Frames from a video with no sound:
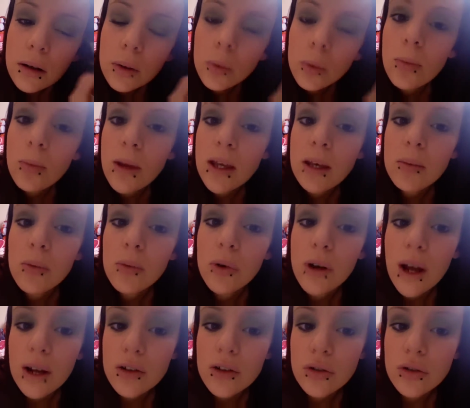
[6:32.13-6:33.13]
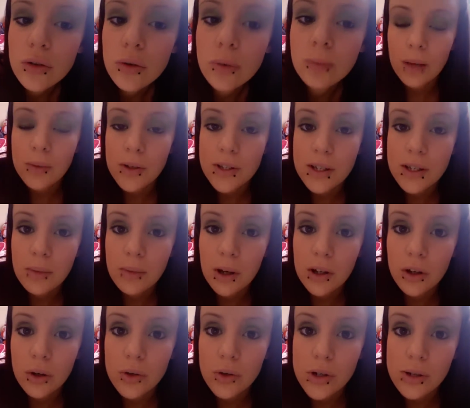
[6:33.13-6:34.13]
will make it more natural. I'm using my
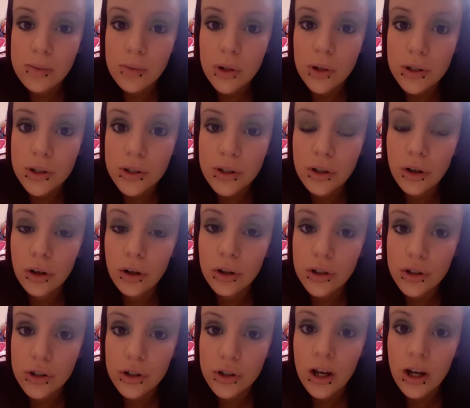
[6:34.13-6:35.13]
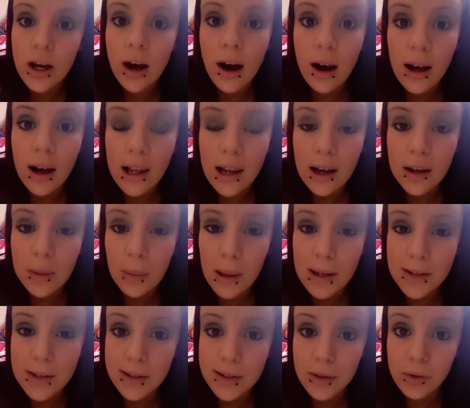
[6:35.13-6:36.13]
Golden Moss Gosh eyeliner
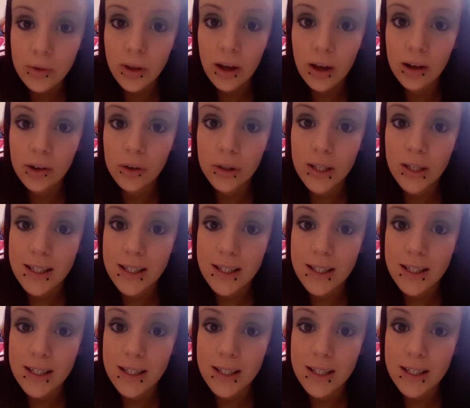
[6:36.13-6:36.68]
pencil that I got